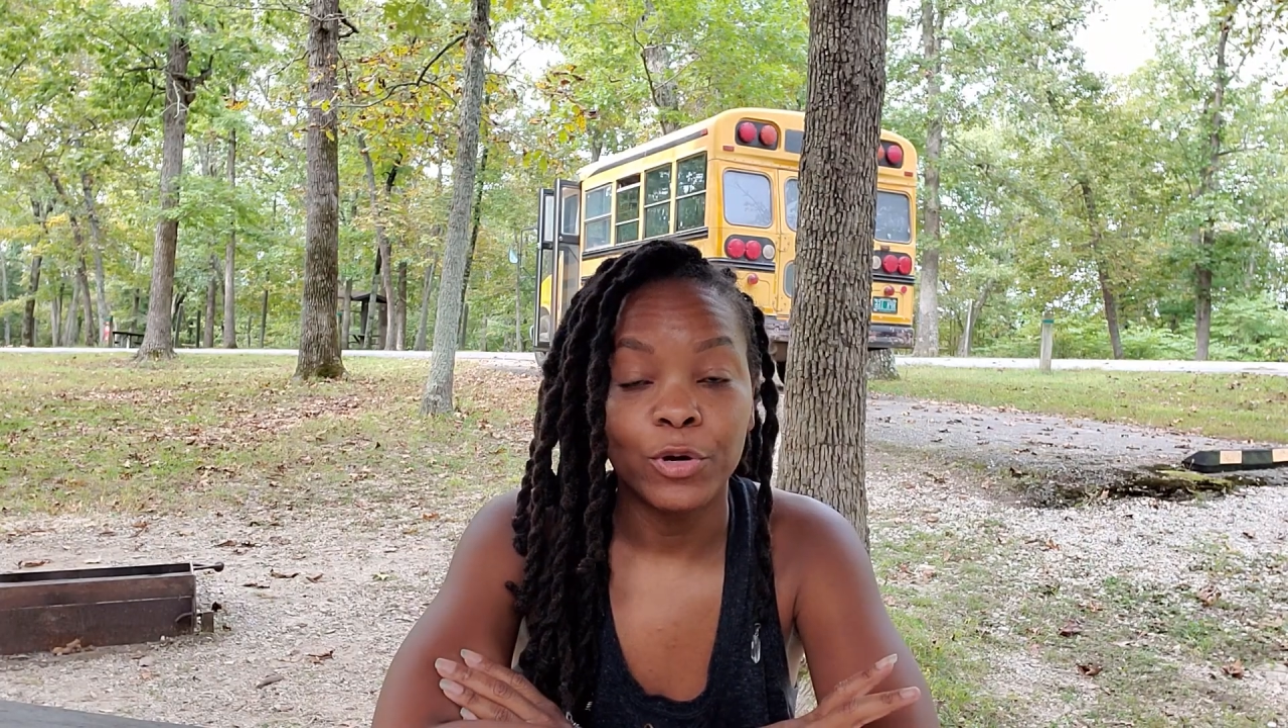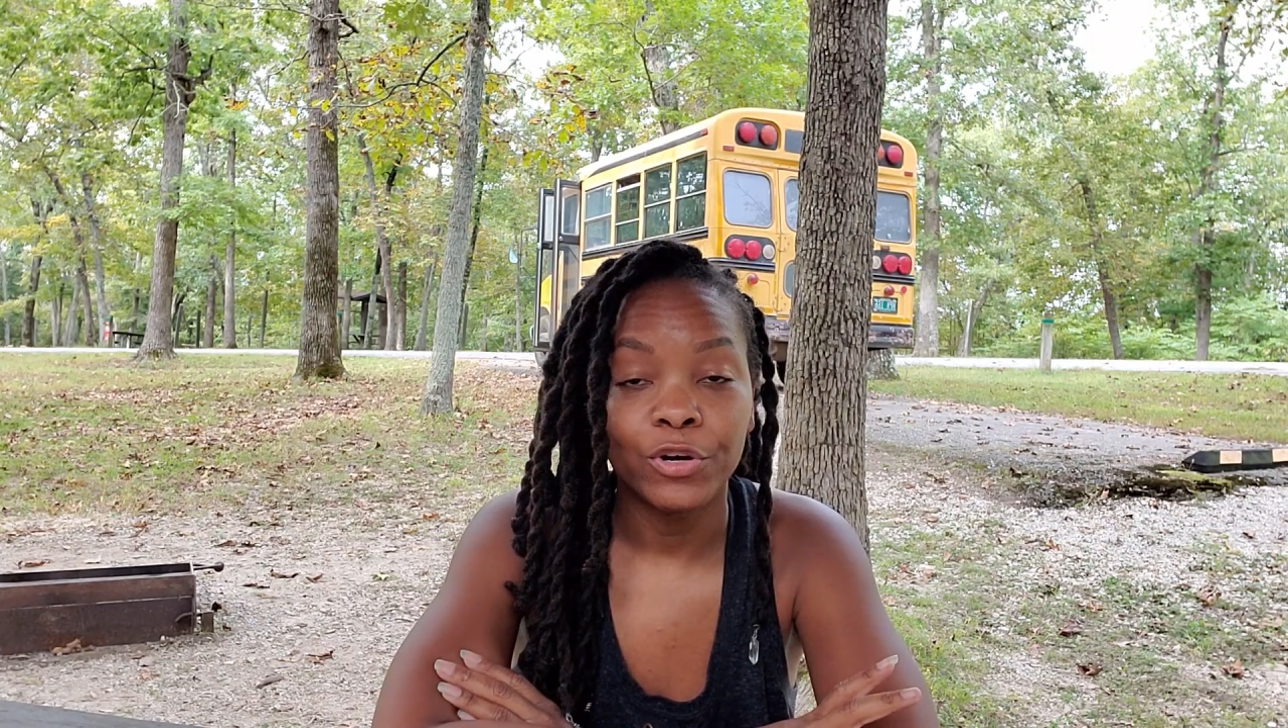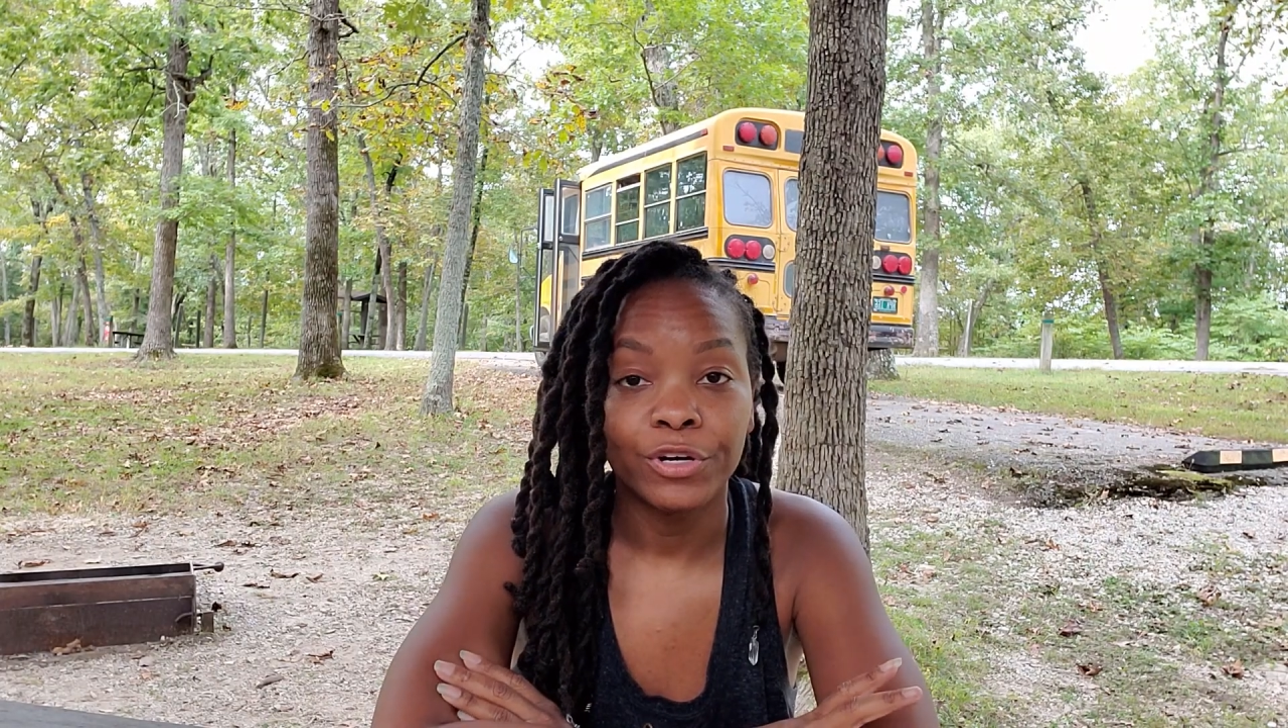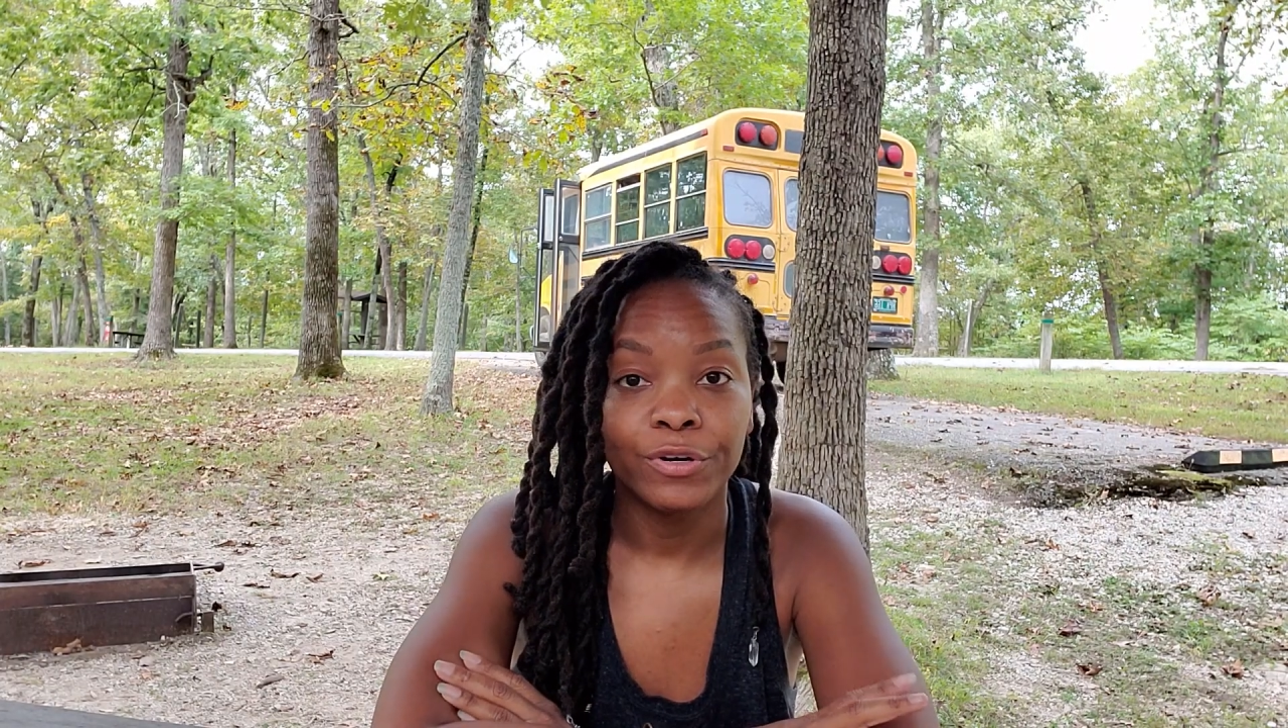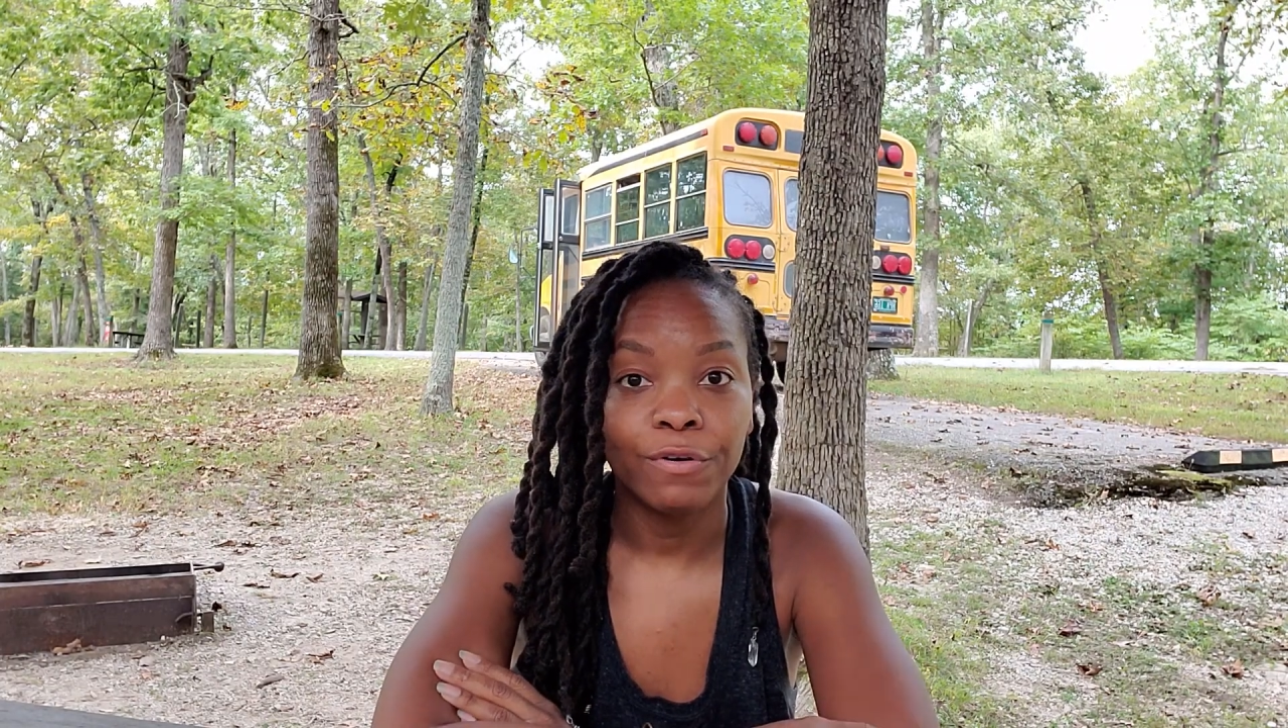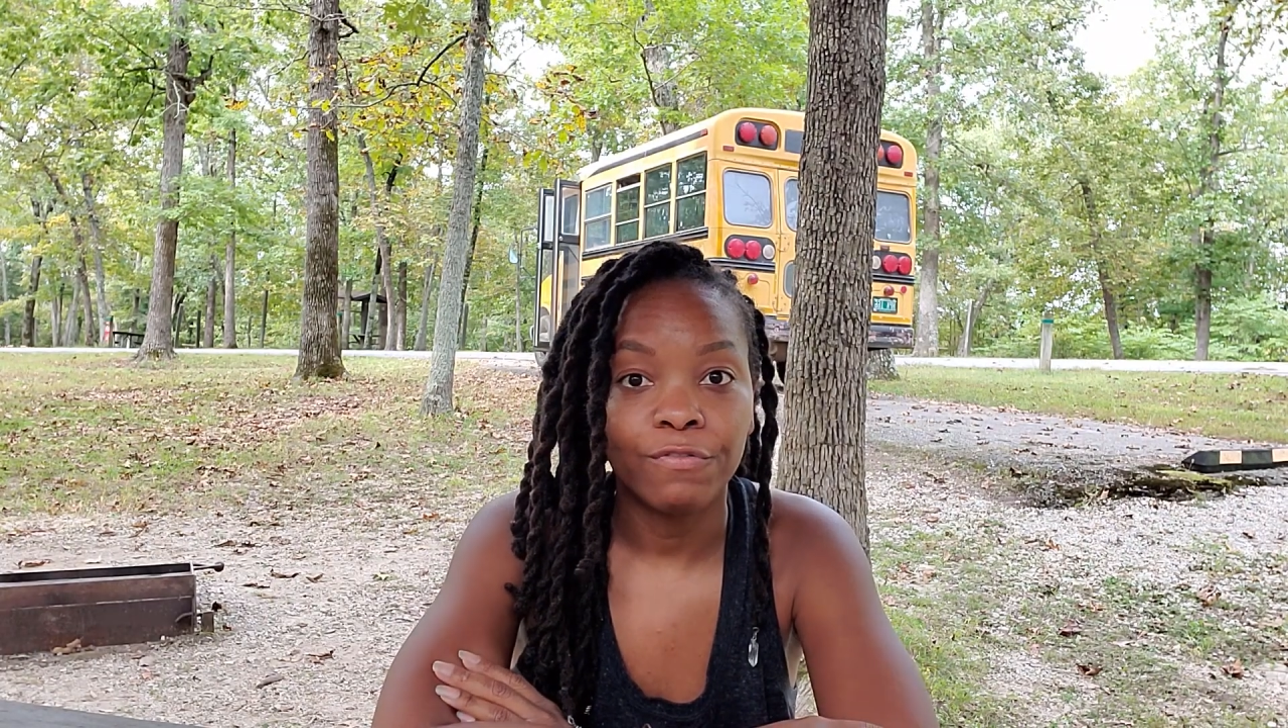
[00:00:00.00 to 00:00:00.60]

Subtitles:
crew